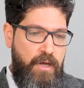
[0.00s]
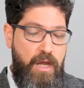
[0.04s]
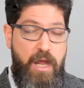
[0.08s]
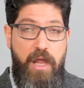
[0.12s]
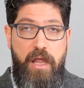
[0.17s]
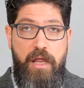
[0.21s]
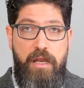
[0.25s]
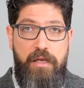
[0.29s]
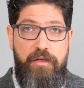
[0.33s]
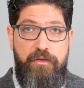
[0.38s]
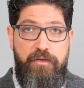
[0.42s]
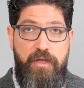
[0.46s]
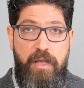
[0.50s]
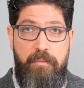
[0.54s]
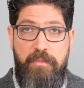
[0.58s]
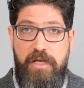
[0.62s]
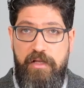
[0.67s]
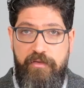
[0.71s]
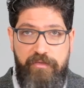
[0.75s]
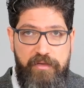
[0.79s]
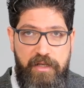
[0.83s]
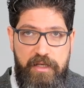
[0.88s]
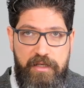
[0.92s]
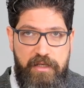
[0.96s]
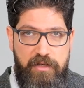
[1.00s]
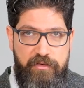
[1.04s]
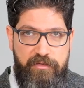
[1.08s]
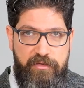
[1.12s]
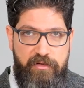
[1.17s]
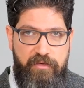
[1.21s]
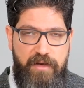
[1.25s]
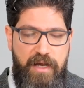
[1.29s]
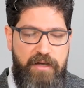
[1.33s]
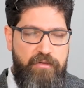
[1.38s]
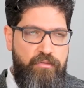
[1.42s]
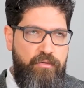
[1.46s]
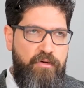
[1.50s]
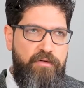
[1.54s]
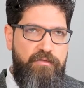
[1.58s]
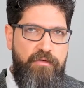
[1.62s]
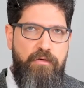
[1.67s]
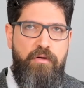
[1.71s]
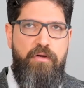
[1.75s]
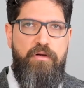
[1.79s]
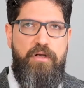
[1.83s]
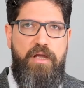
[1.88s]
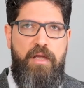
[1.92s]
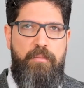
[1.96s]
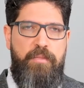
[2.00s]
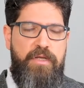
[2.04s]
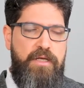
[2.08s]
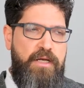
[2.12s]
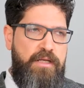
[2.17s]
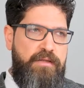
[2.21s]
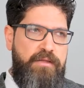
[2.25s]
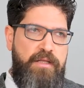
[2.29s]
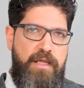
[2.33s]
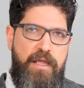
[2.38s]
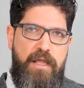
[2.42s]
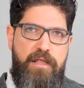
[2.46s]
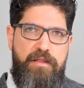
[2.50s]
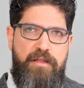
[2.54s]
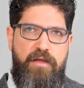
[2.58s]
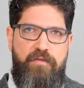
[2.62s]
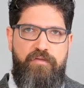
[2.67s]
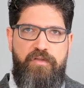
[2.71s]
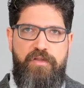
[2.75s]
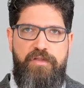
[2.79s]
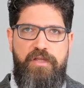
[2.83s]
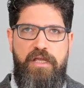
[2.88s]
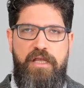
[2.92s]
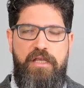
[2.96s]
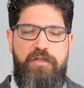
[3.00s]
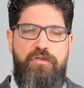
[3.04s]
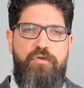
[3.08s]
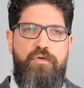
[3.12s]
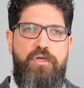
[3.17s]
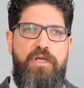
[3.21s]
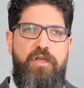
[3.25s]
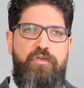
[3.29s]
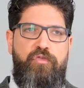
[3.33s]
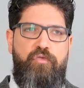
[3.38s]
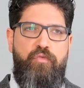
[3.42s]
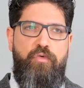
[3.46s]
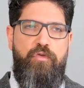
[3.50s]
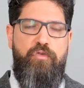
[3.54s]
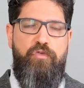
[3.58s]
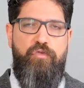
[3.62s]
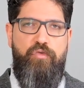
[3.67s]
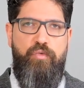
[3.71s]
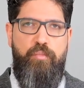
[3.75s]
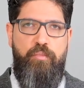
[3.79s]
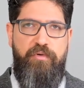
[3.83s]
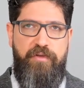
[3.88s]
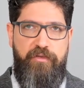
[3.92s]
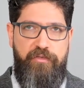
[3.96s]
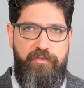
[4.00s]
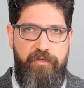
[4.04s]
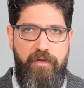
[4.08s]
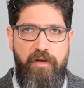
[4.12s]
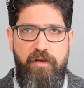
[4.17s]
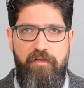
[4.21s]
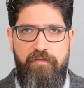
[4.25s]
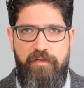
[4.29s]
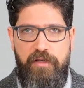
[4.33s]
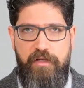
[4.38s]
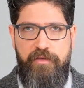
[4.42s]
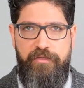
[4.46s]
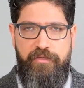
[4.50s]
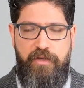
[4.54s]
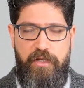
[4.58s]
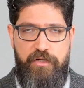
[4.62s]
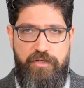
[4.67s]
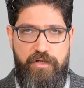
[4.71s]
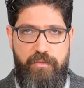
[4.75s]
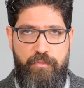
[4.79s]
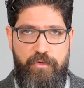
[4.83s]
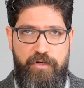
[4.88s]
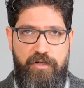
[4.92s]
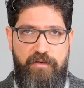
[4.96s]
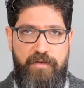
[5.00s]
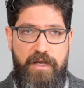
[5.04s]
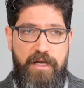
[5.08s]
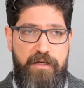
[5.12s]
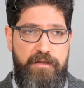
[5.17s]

And I'm not saying it's right or wrong. I mean, at the end of the day, the US wants to preserve its hegemony.